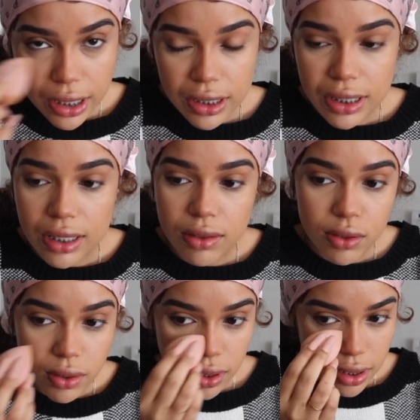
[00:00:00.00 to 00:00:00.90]
Because that's
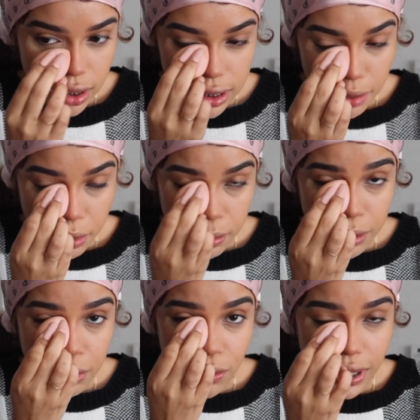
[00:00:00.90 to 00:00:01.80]
the type of
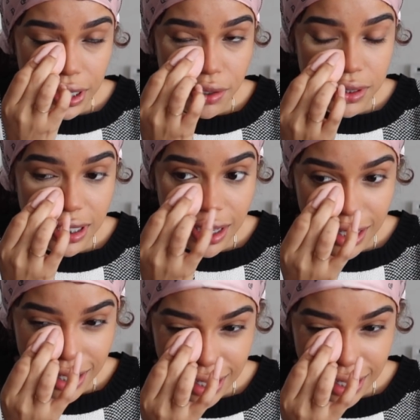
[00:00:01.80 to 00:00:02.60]
people we're using.